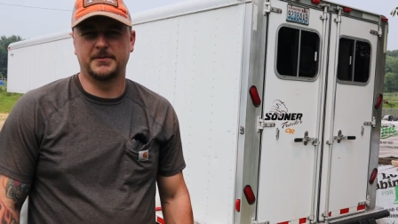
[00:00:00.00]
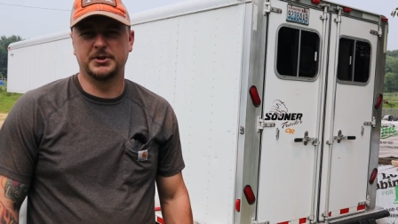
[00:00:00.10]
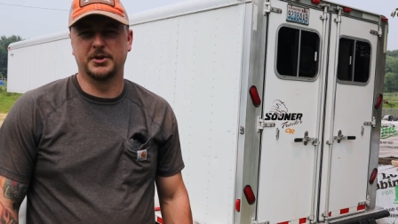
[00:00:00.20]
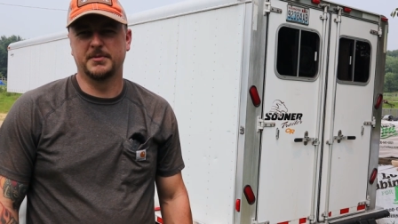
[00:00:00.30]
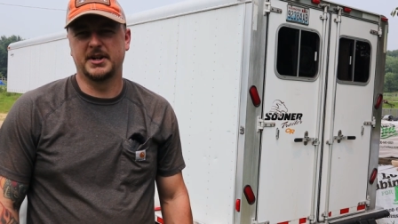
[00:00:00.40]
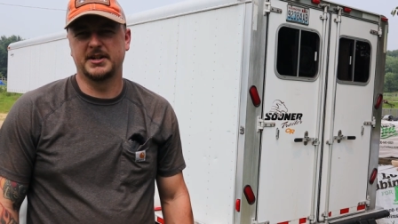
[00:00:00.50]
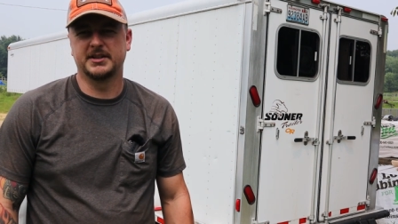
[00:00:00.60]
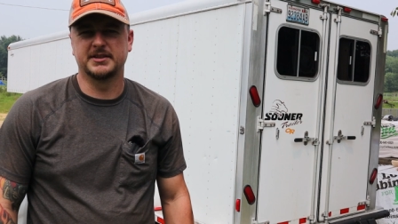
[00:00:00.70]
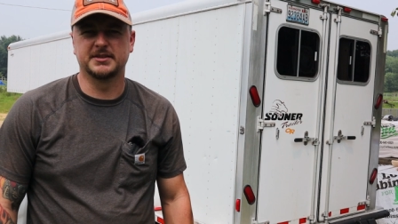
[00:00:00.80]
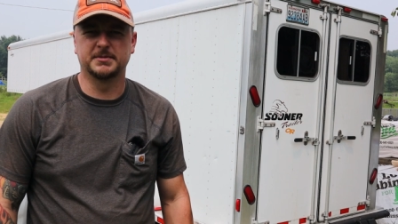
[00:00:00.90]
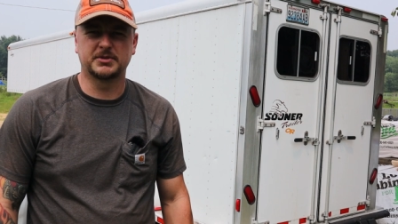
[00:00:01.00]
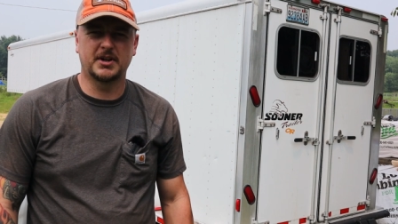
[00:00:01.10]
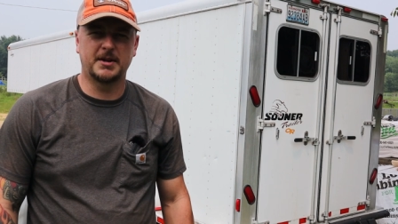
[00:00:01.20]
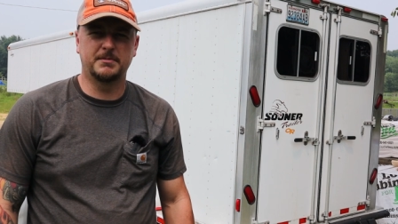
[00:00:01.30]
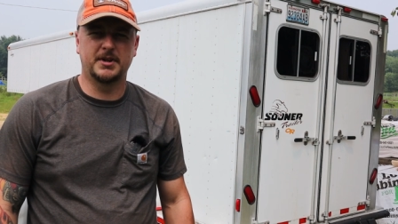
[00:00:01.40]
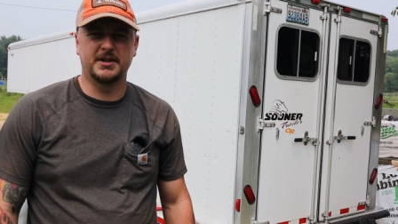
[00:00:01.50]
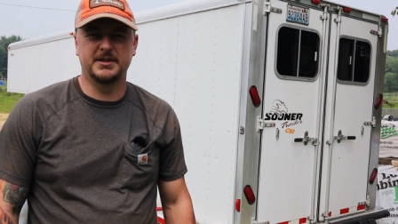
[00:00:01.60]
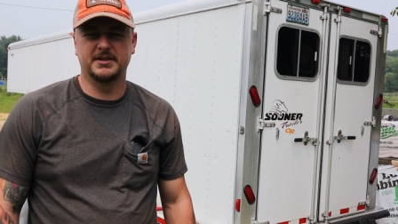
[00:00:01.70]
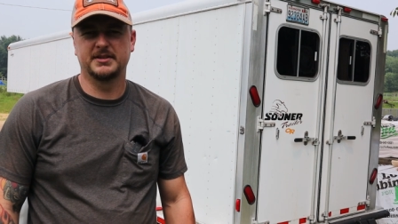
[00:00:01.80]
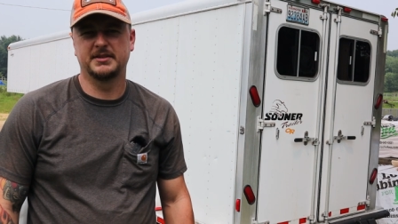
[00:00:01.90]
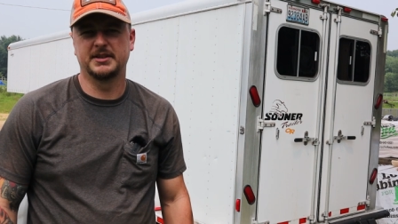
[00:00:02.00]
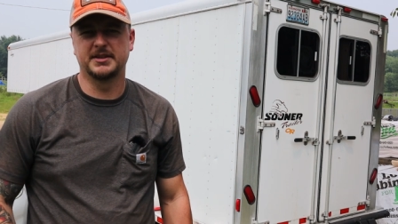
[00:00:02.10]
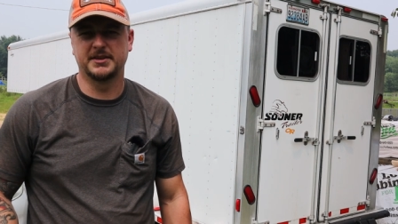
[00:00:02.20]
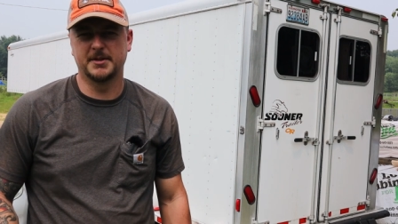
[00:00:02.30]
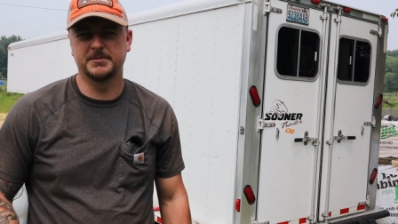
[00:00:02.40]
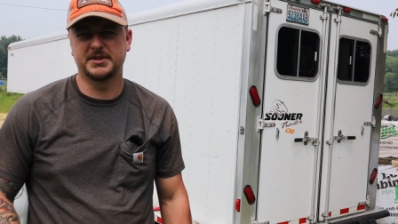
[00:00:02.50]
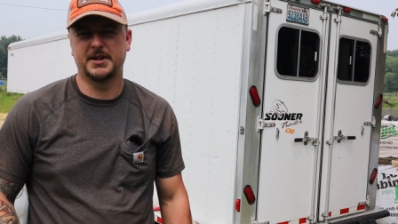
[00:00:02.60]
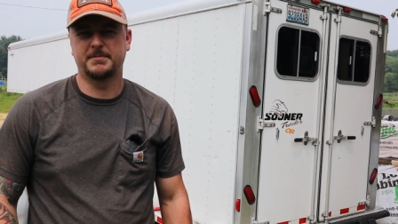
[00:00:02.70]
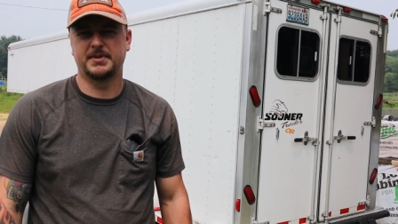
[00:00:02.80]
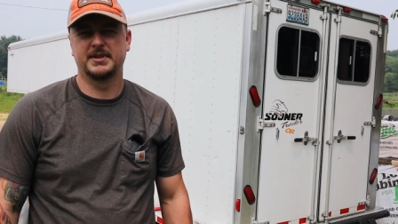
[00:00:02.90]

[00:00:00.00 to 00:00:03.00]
If you don't mind, hit the subscribe button, hit the thumbs up,